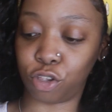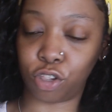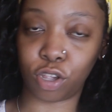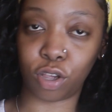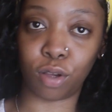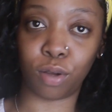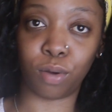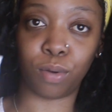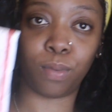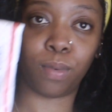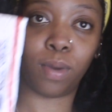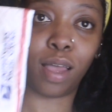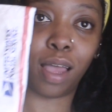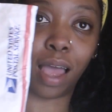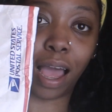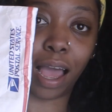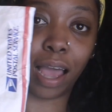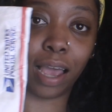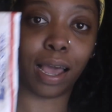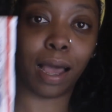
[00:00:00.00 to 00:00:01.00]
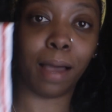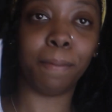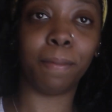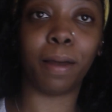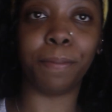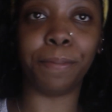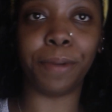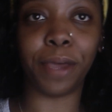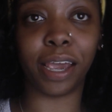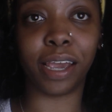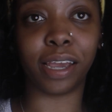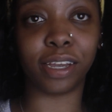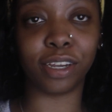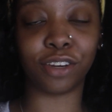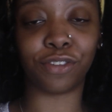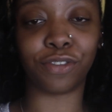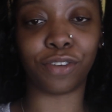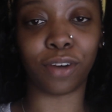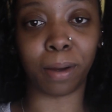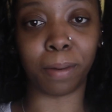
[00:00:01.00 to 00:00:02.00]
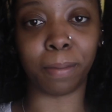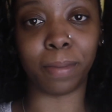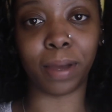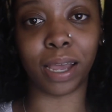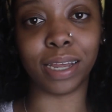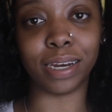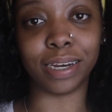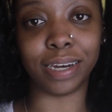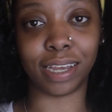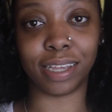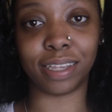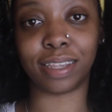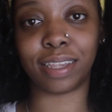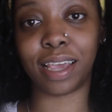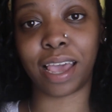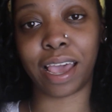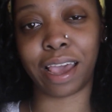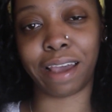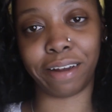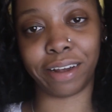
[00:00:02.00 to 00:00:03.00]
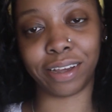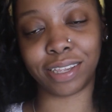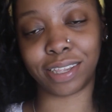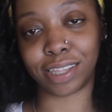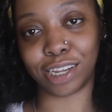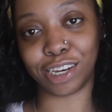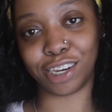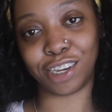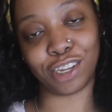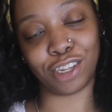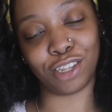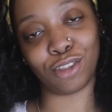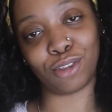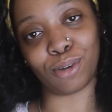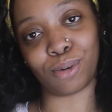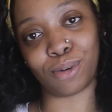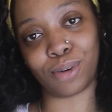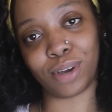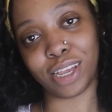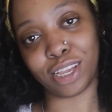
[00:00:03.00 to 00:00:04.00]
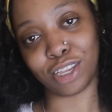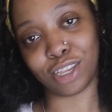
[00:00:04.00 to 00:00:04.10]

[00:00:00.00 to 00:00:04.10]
So I got my package from Daisyhairextensions on